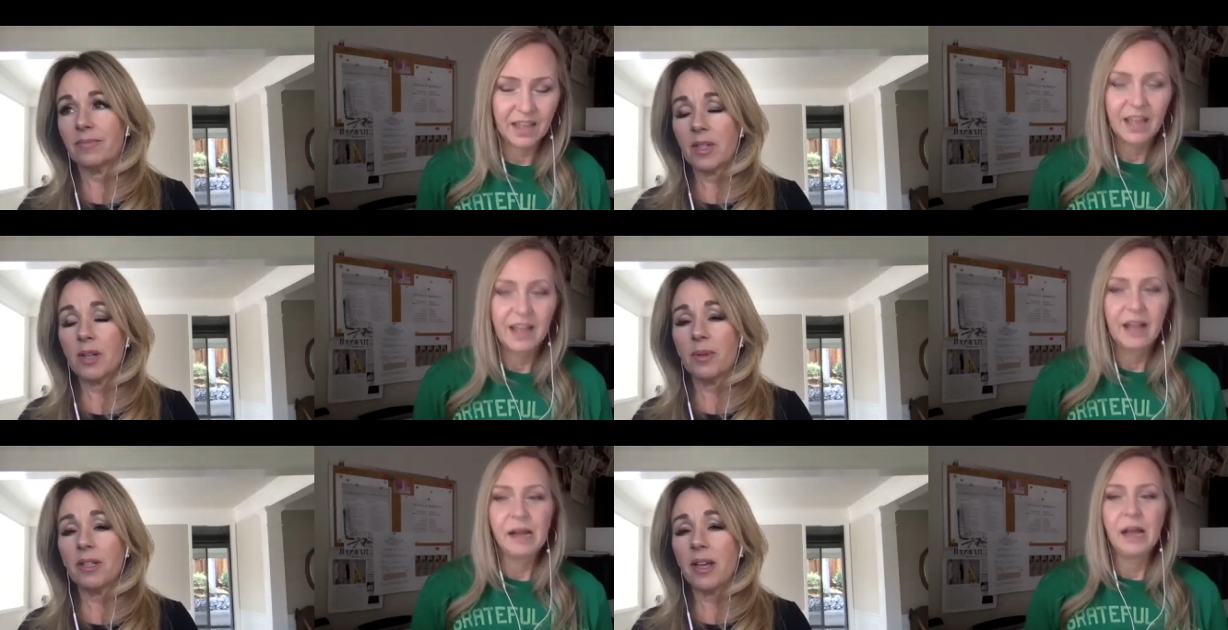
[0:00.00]
Speaker 1: It
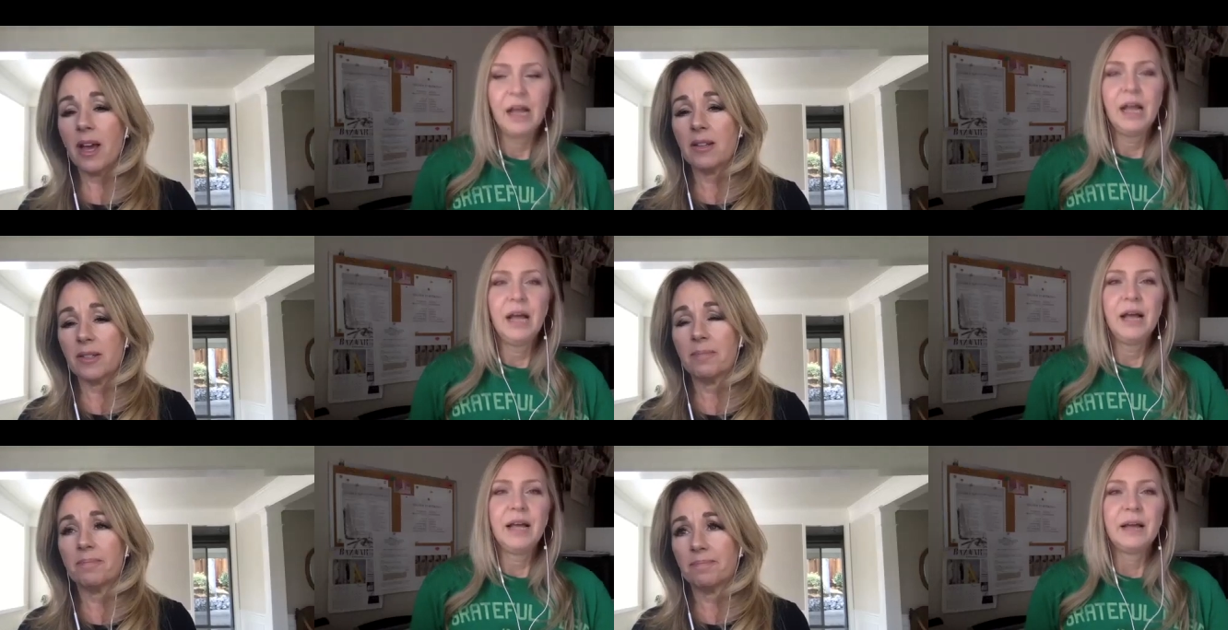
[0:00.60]
really has.
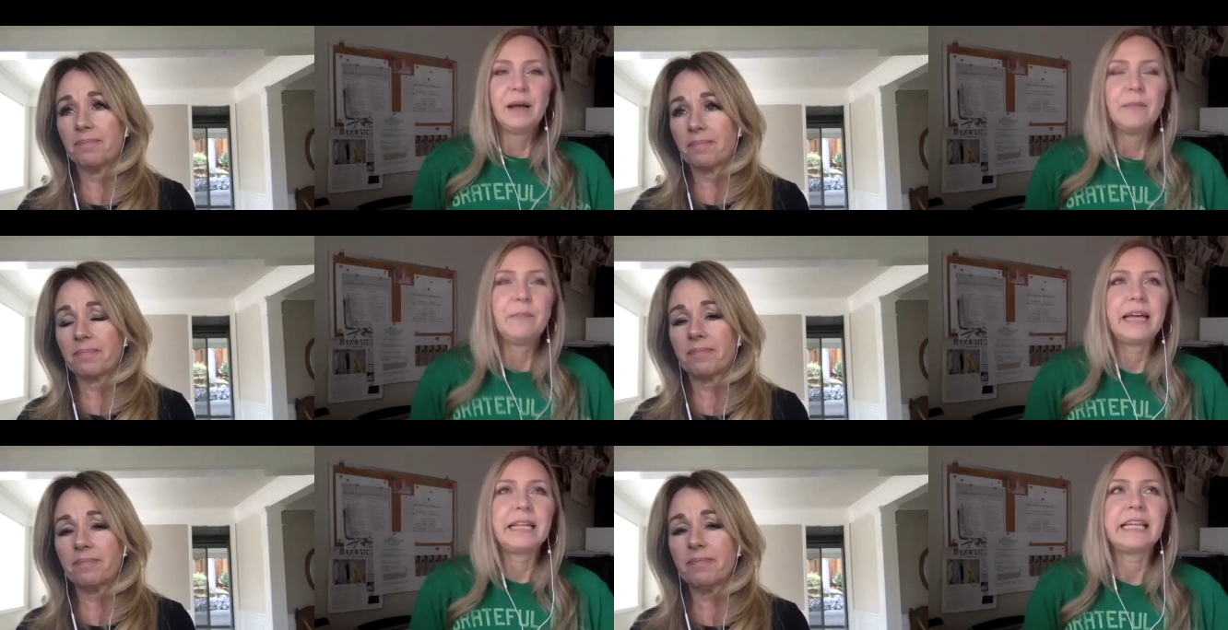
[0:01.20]

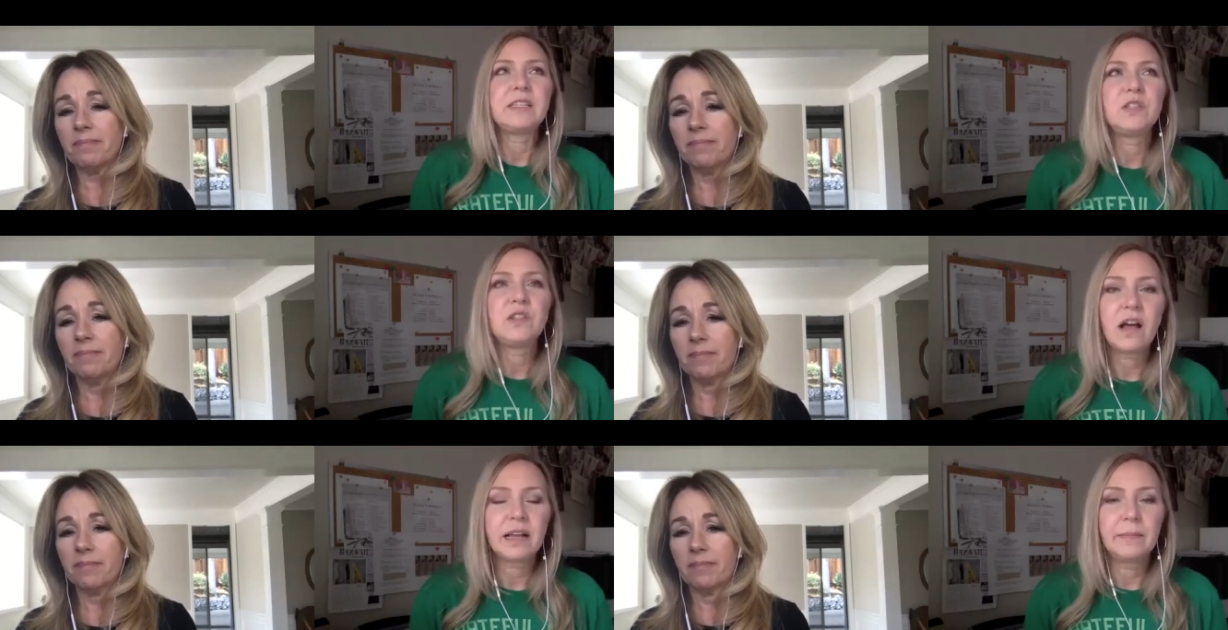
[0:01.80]
But let's
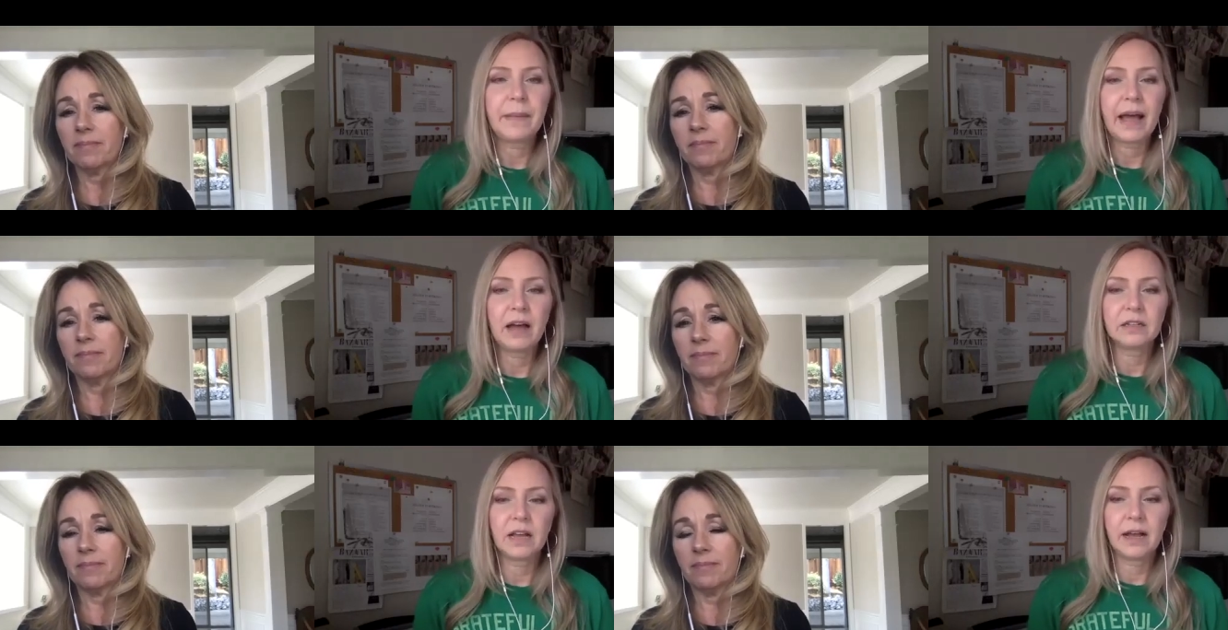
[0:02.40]
talk
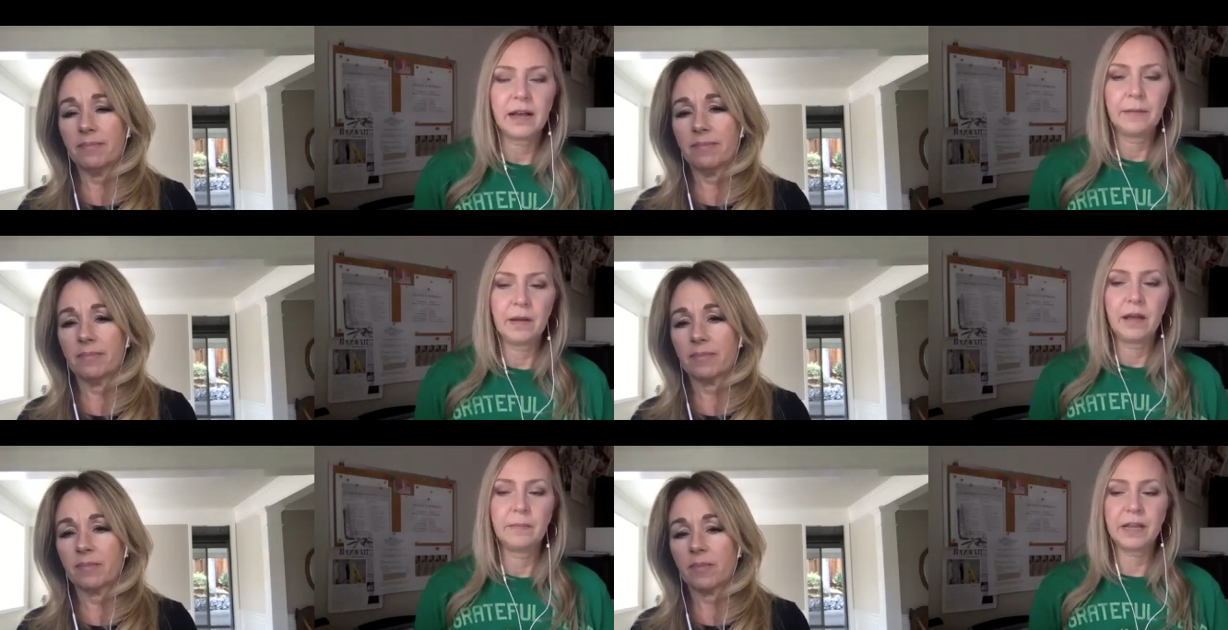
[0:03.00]
about,
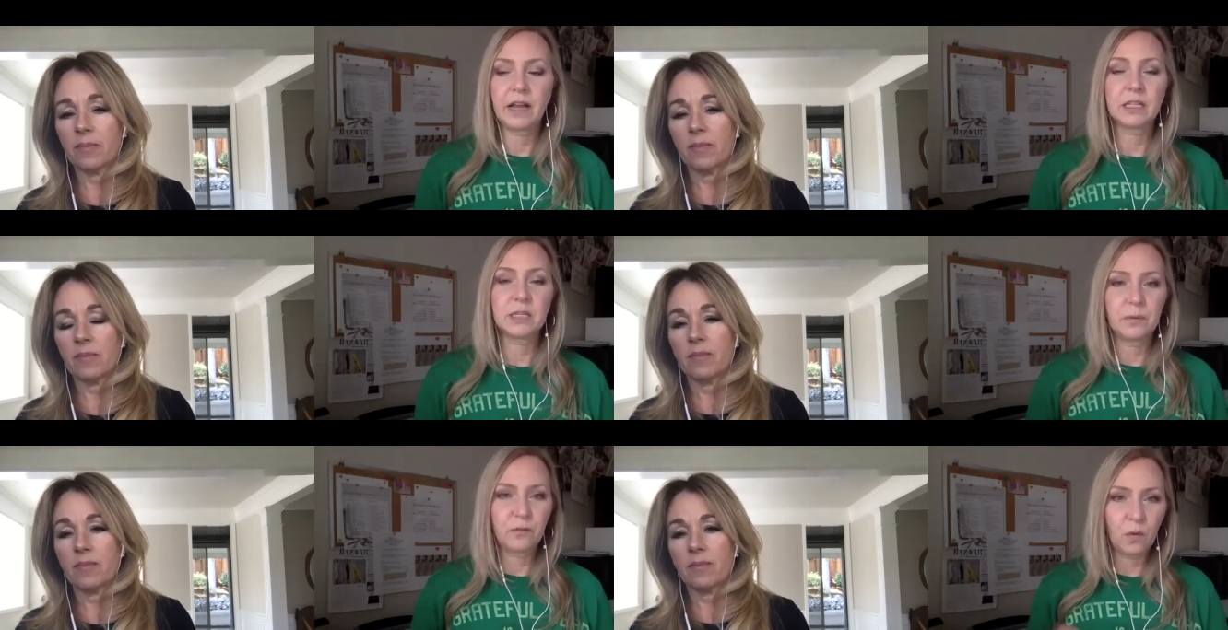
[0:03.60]
because
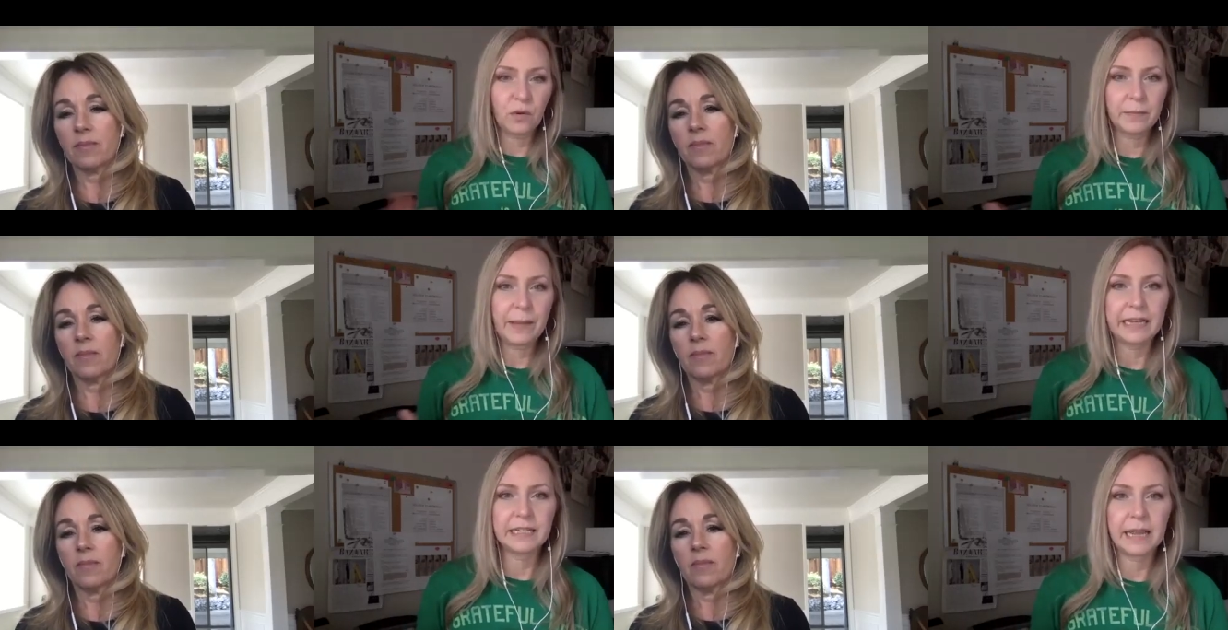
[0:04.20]
before the
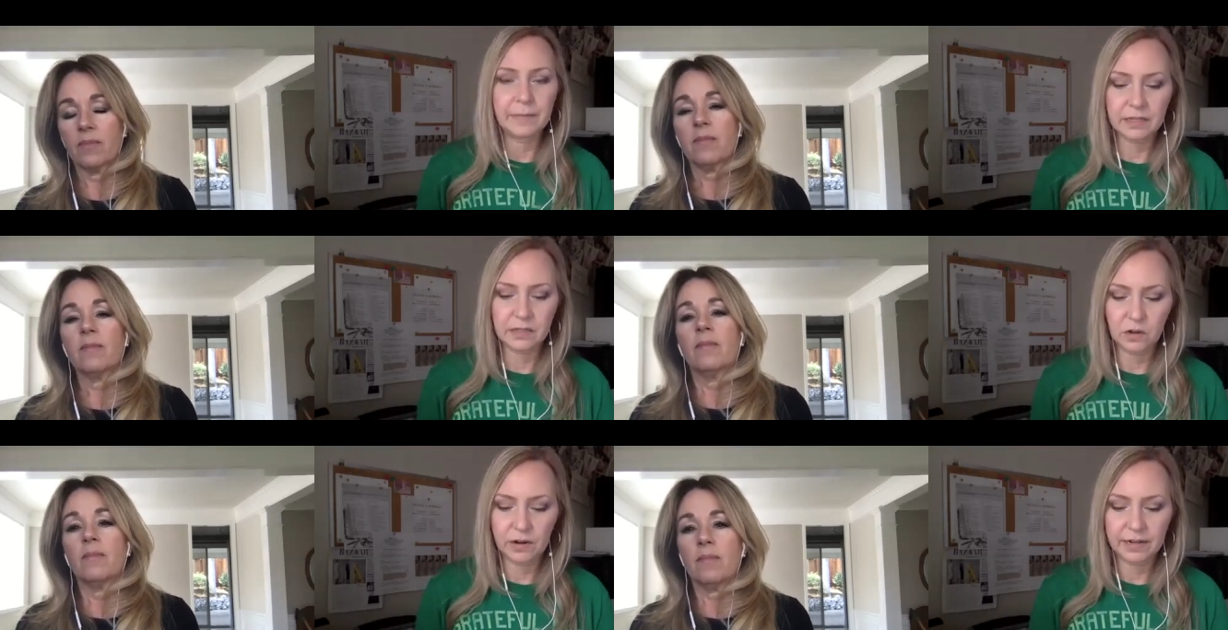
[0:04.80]
pandemic
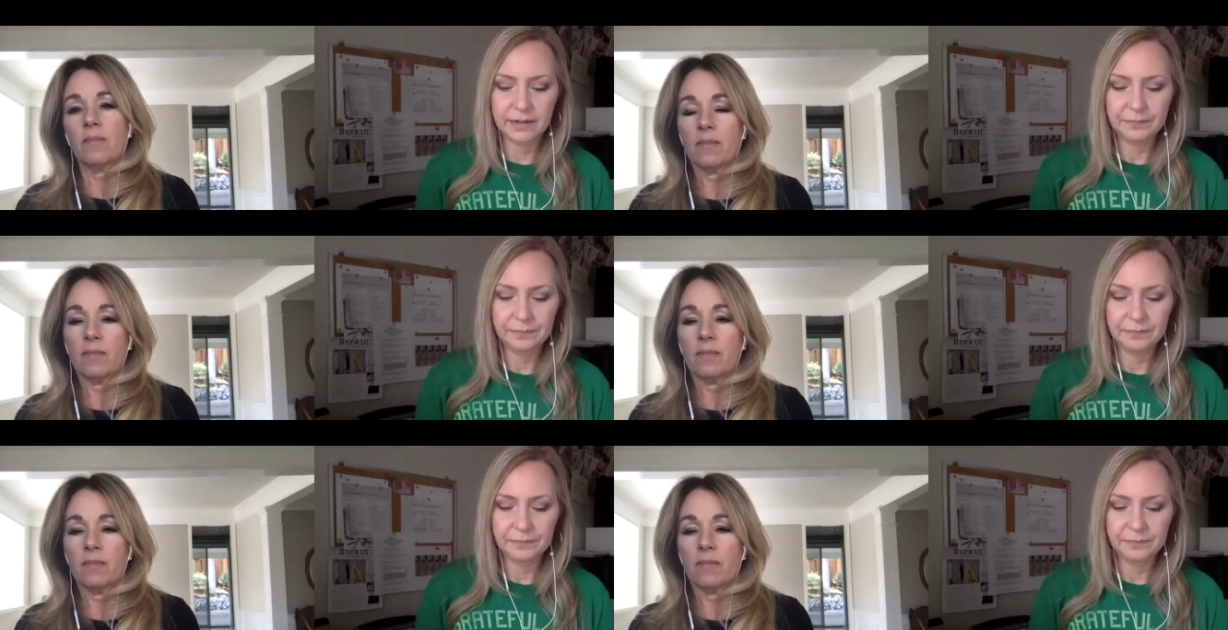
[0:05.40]
started,